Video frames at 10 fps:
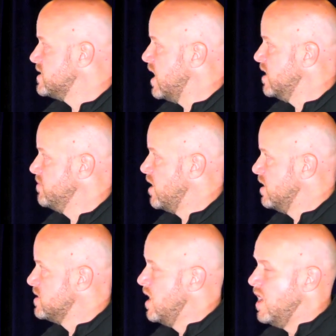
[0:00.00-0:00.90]
slide
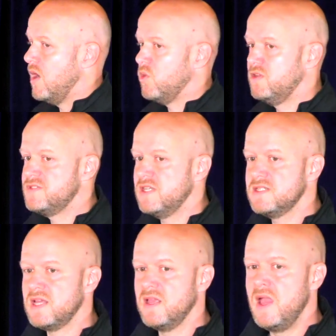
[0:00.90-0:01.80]
because what you've seen
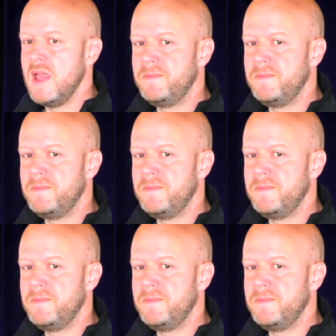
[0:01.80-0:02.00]
is that